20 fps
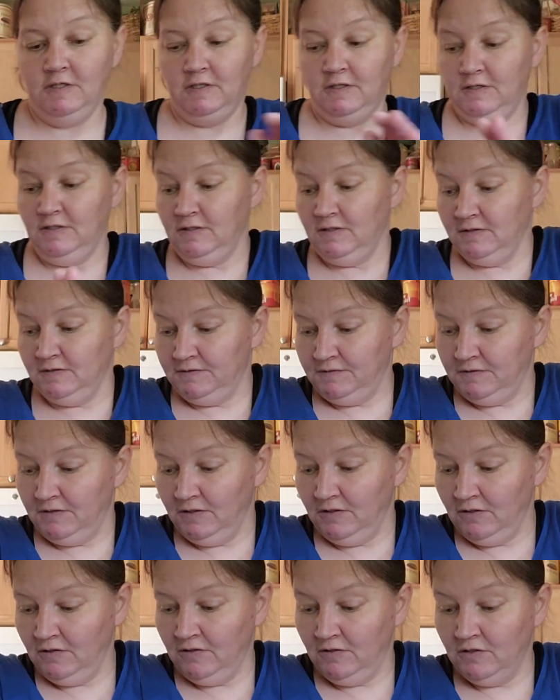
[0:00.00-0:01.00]
And
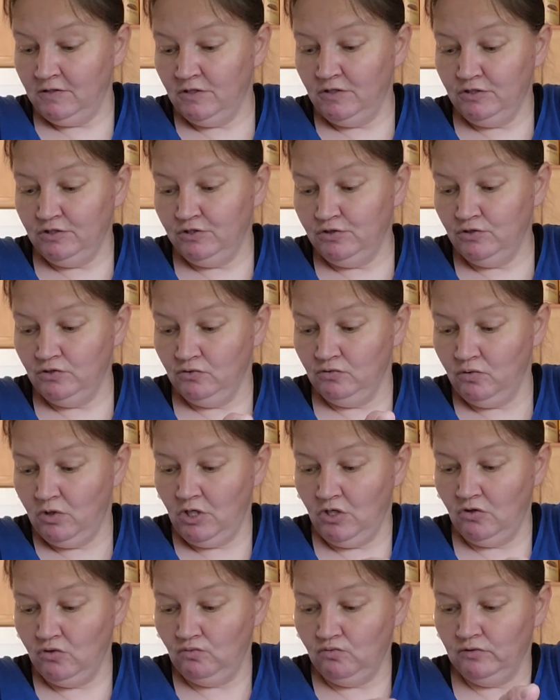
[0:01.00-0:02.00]
you
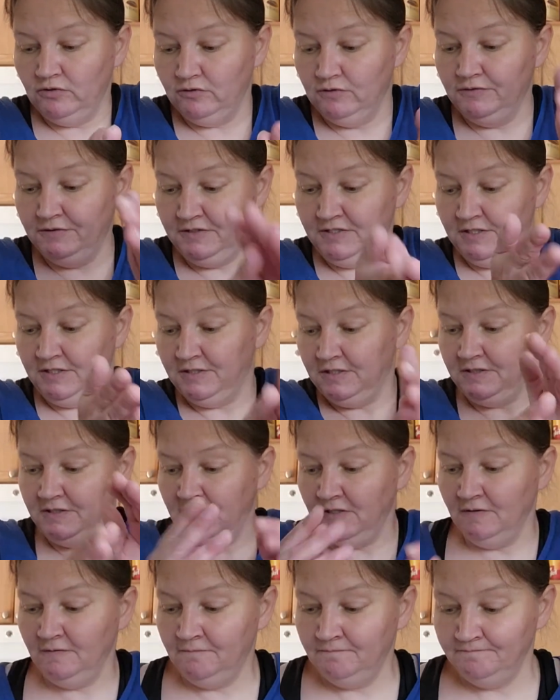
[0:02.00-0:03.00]
will
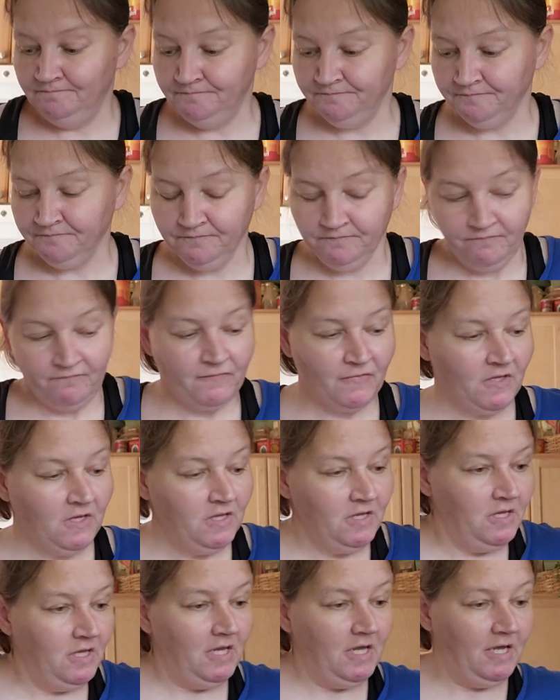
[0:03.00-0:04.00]
need
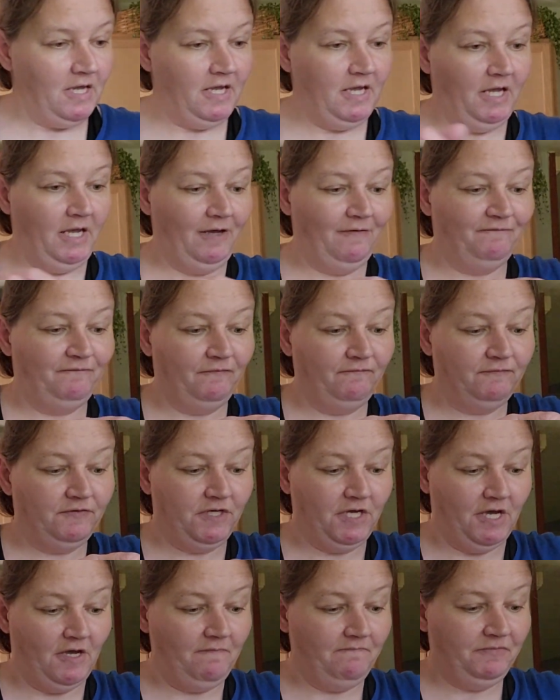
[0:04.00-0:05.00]
a 1/2
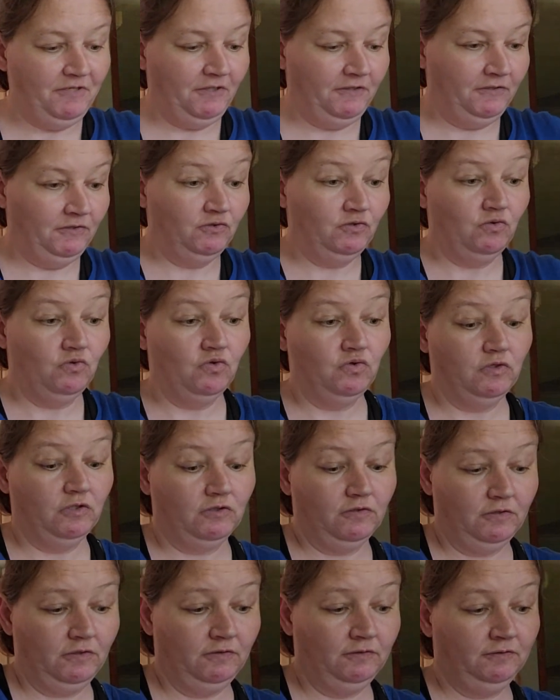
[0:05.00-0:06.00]
cup or
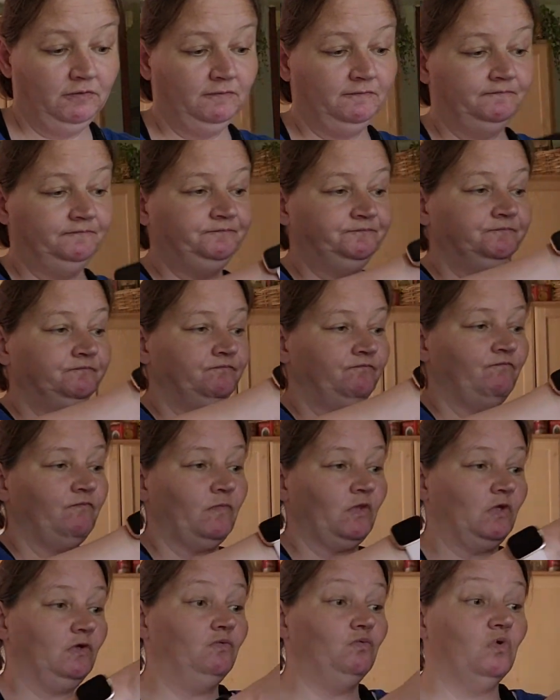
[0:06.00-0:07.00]

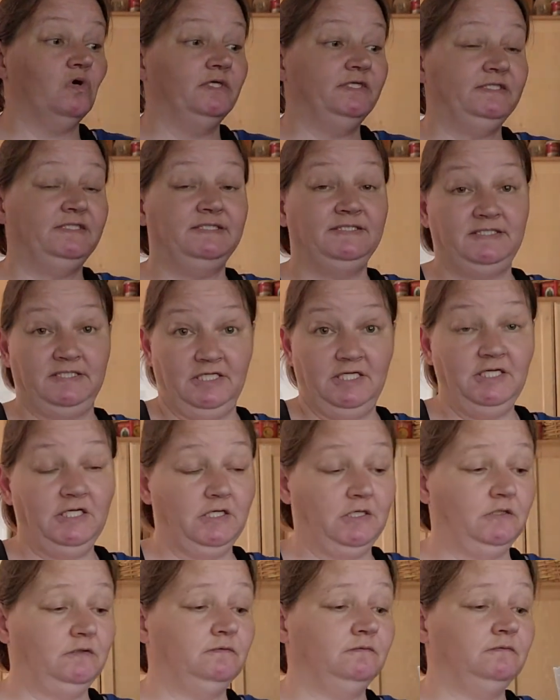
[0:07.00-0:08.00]
1 stick